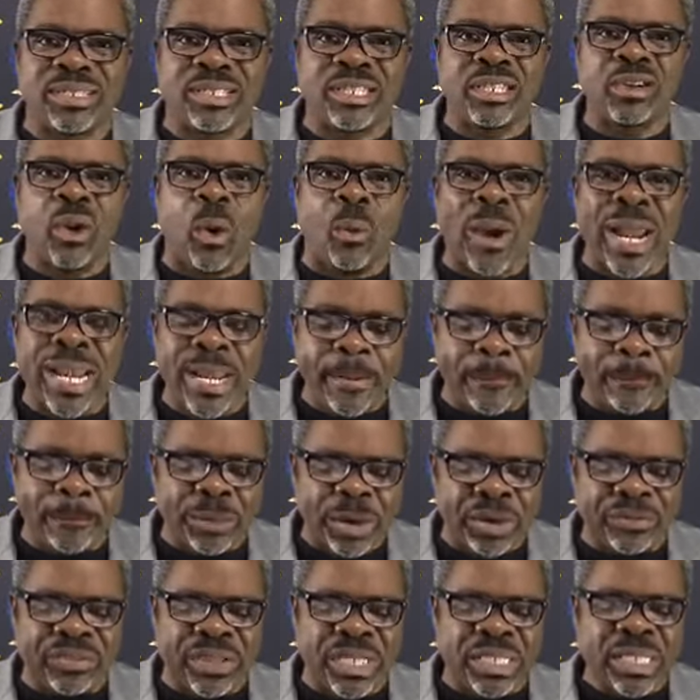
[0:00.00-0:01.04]
You know, when he
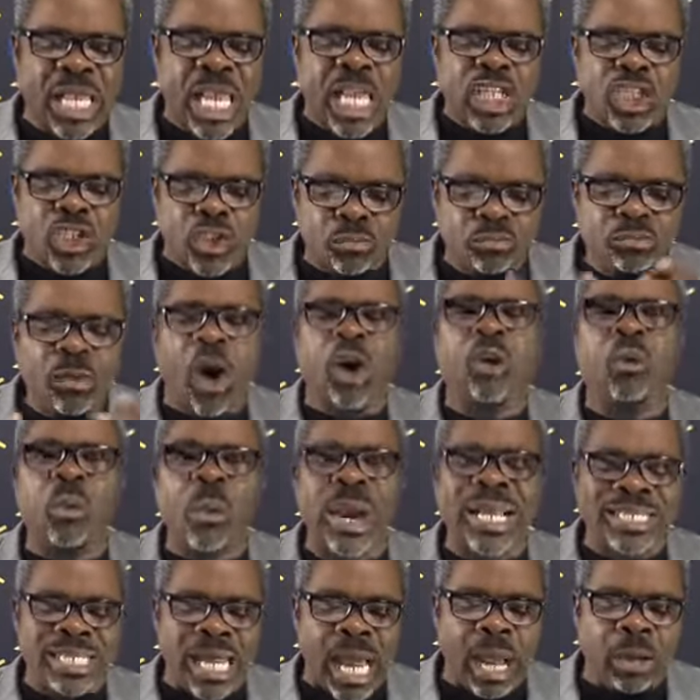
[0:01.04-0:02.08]
breathes, smoke
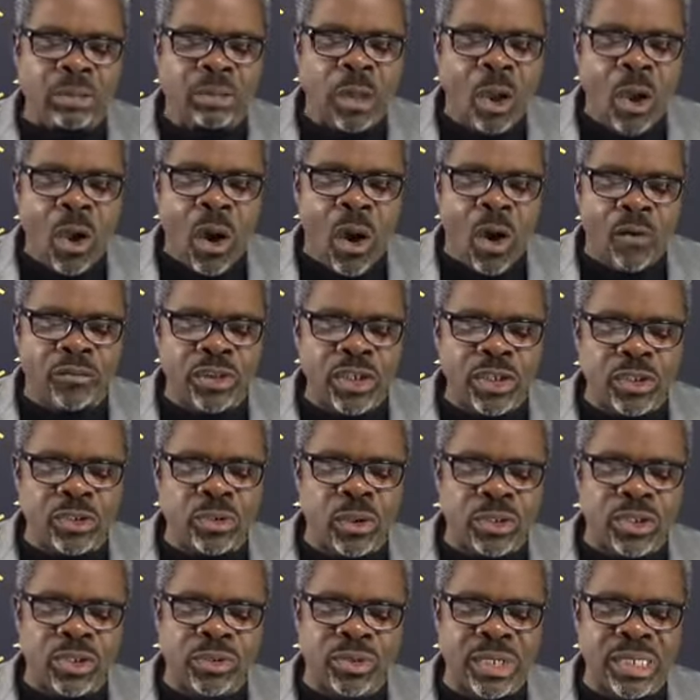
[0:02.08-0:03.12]
went out of his
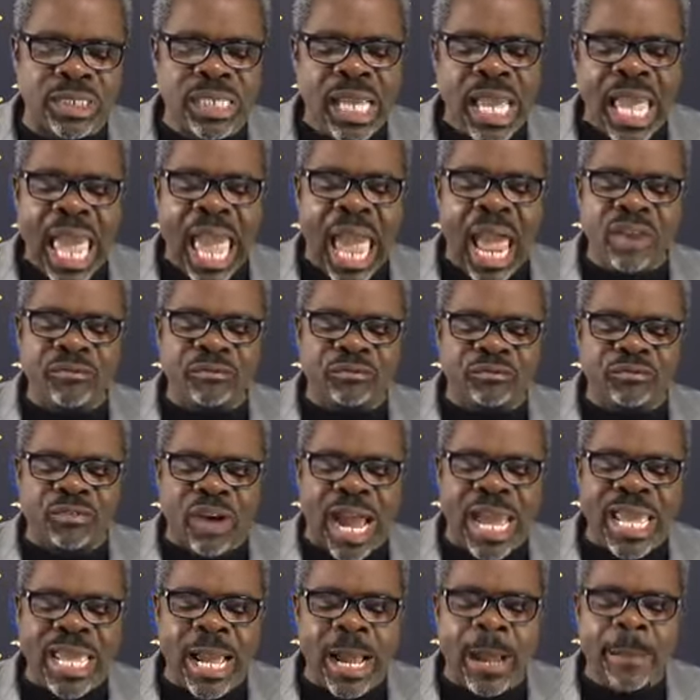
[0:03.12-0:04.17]
nostrils, and
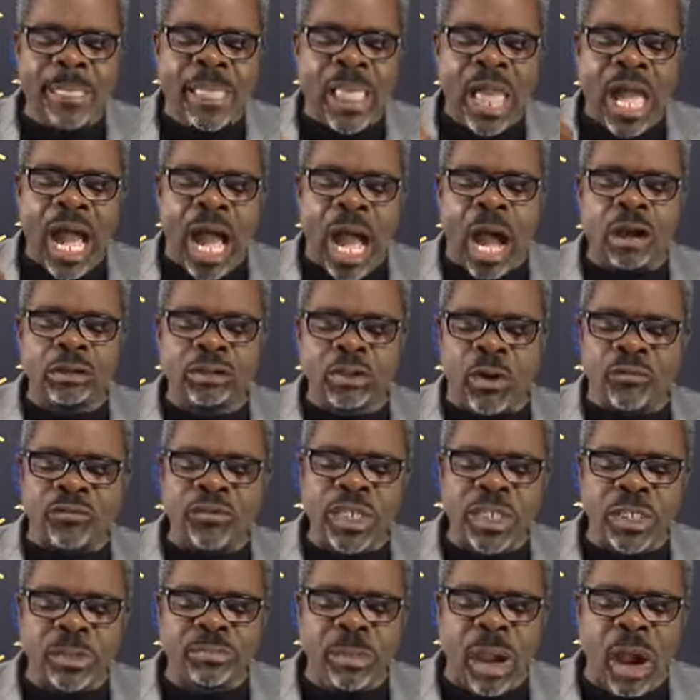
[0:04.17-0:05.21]
fire out of
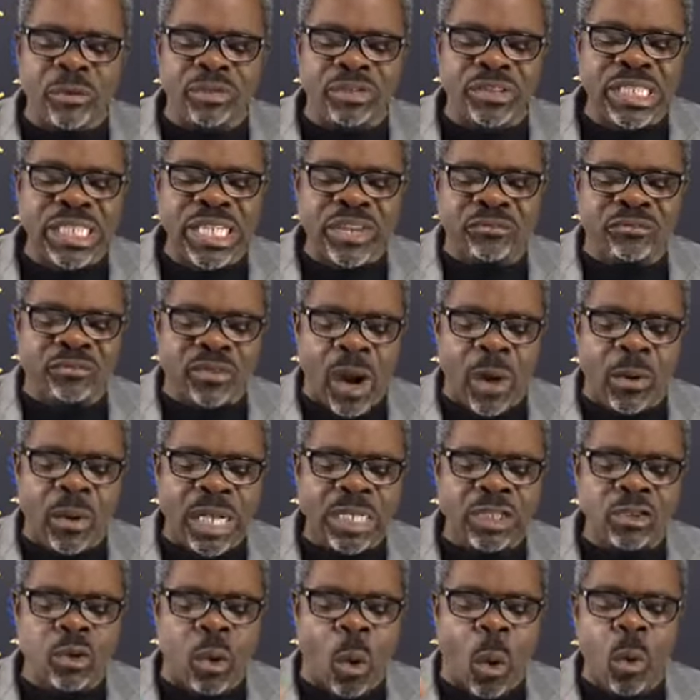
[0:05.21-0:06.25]
his mouth,
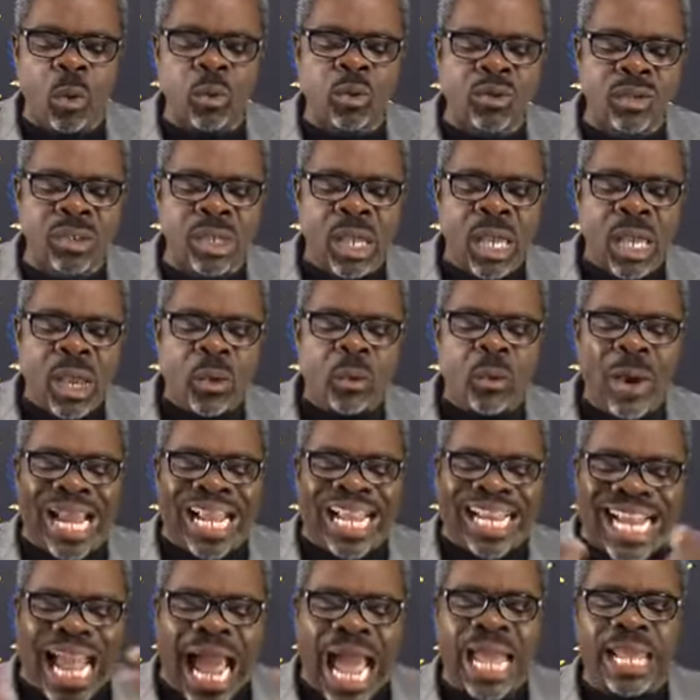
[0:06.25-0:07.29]
devoured coals were
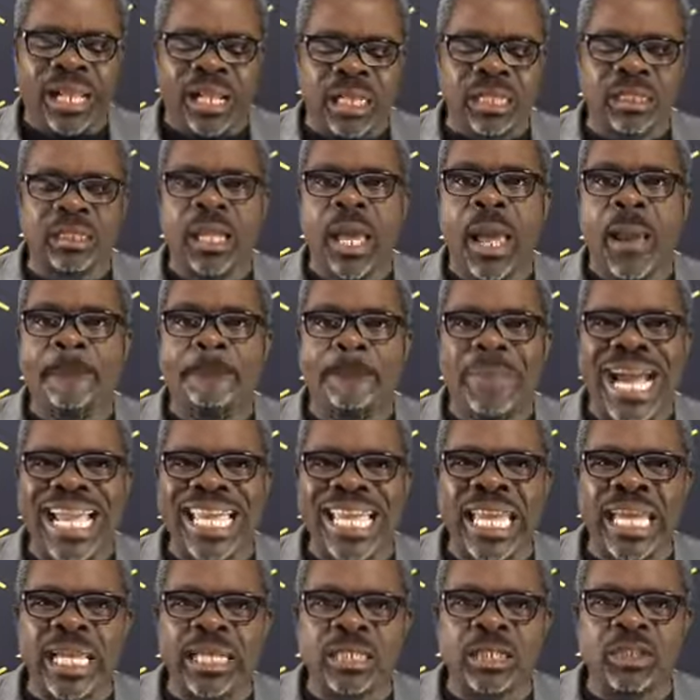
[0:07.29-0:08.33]
kindled by
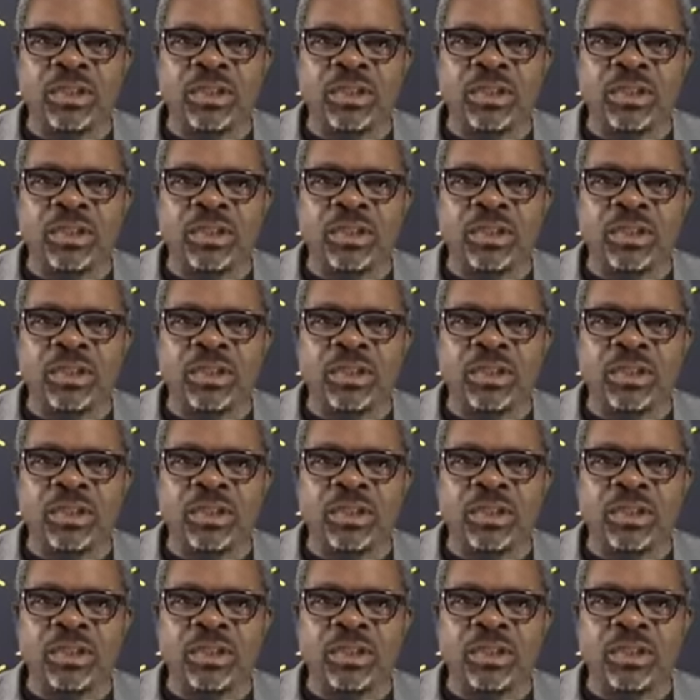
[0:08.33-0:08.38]
it.